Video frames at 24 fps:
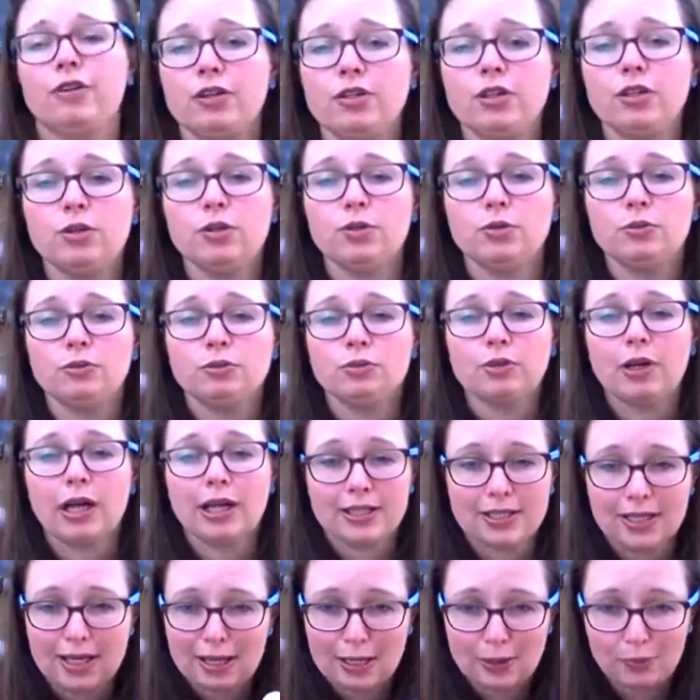I knew
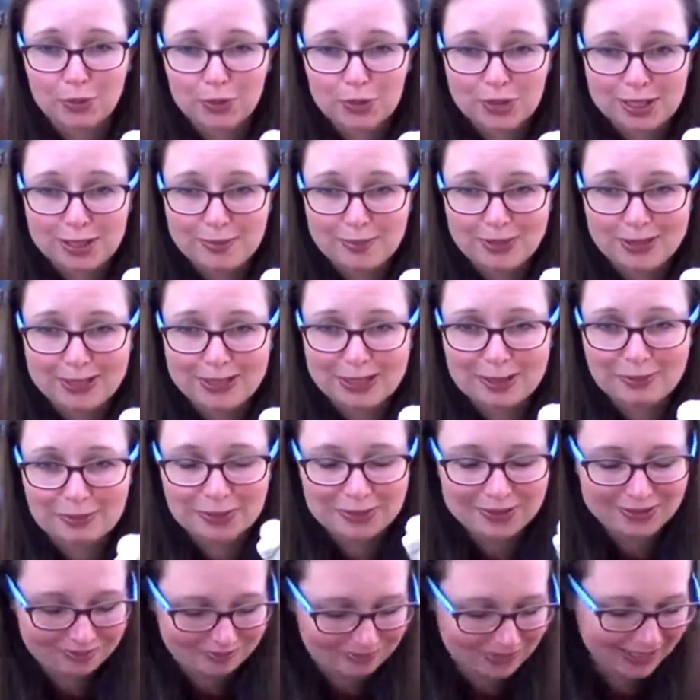exactly what sheep breed it
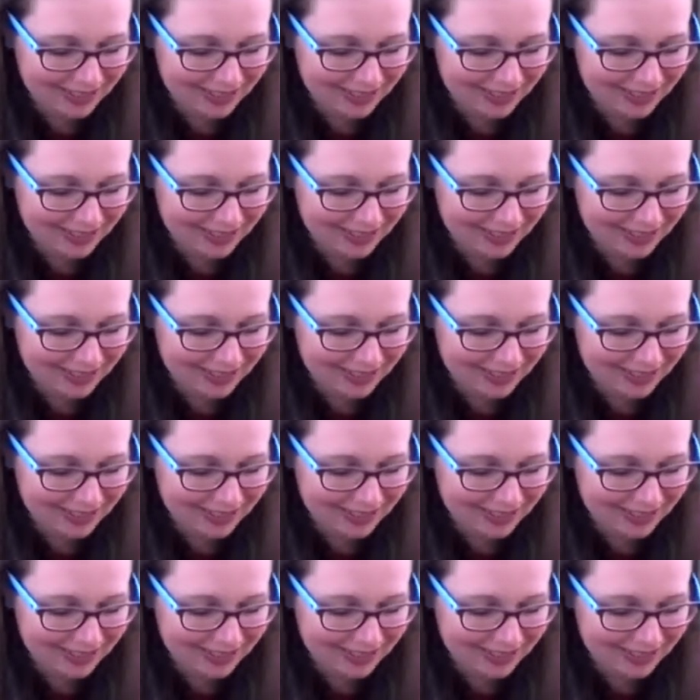was.